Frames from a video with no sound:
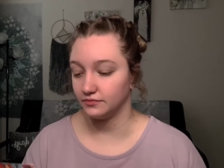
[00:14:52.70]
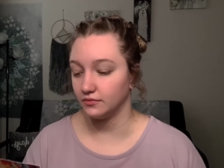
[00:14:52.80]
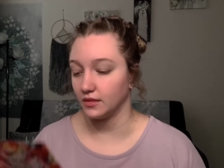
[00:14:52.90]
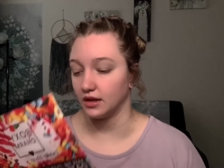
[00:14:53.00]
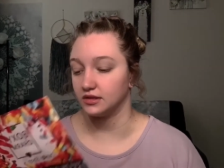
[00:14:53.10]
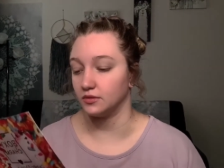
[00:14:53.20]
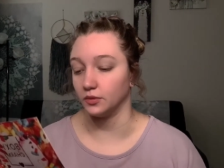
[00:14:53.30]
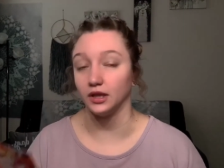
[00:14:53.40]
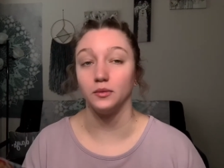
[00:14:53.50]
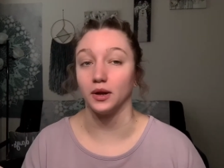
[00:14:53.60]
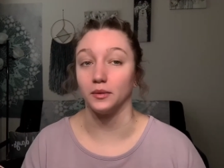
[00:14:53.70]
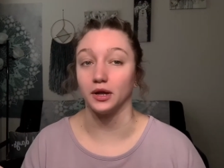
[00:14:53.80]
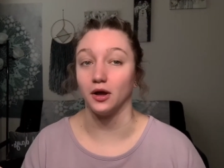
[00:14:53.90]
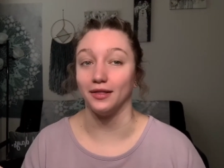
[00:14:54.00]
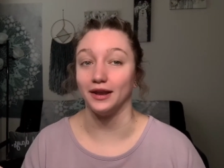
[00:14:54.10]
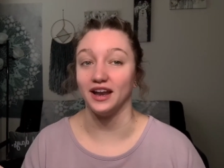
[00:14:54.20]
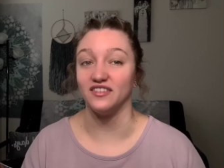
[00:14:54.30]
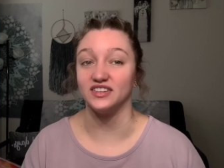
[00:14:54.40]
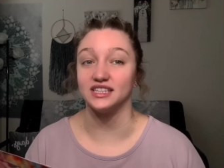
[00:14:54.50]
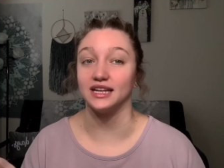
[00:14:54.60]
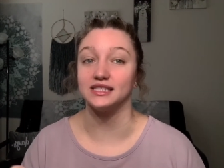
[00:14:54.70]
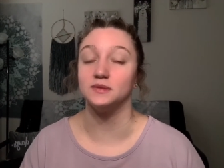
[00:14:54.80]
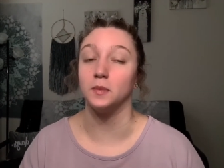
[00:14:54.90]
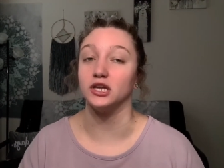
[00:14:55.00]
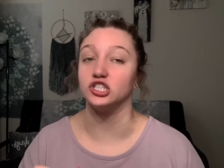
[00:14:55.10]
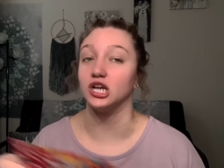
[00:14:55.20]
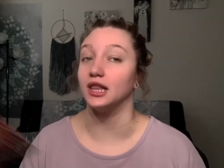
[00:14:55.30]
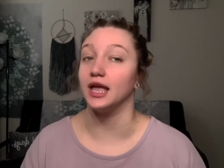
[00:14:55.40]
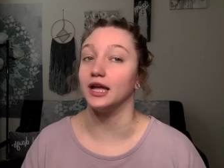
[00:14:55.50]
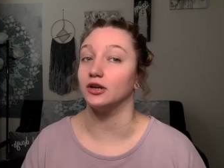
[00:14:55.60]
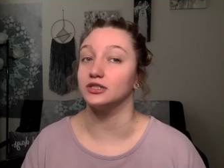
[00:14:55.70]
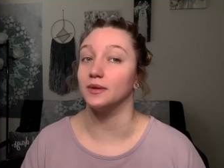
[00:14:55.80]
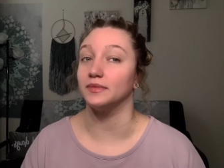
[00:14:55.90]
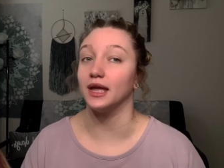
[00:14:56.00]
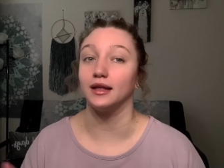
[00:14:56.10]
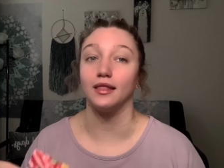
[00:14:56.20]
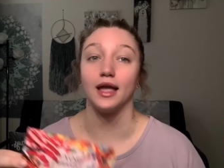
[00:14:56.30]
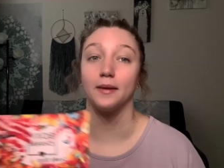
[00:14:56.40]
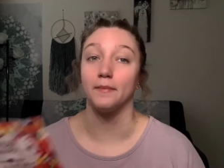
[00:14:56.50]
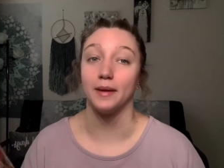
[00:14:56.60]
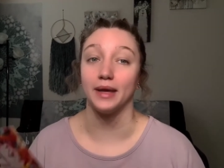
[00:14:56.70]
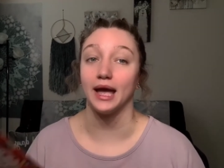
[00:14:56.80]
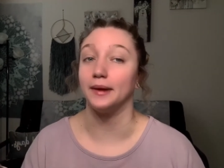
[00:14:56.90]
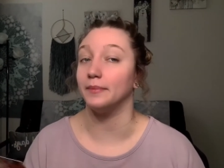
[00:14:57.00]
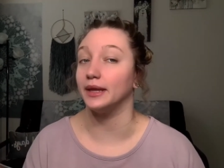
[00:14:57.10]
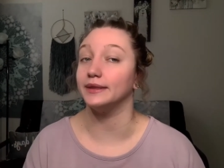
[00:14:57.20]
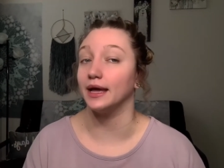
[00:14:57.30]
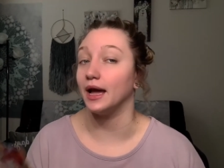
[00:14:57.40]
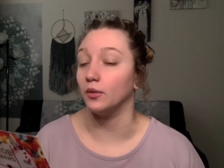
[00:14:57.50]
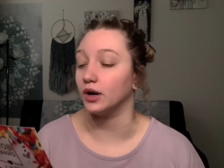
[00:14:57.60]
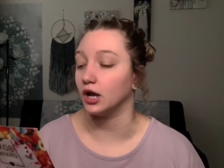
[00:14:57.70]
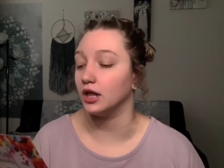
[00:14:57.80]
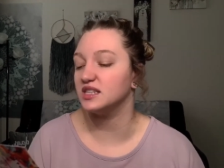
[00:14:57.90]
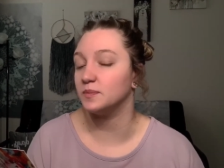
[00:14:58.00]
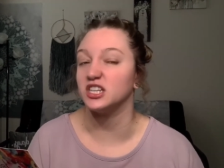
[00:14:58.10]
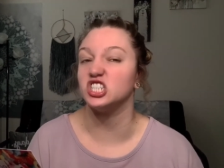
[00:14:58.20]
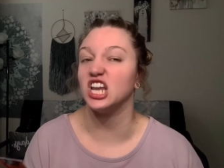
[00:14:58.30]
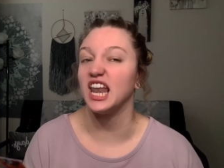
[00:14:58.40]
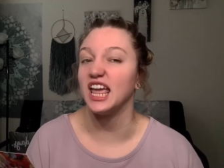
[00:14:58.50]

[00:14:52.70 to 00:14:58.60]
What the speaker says: That's really what I want to call it, and if it's like Spongile or something, like, my bad, but I want to call it Spongile.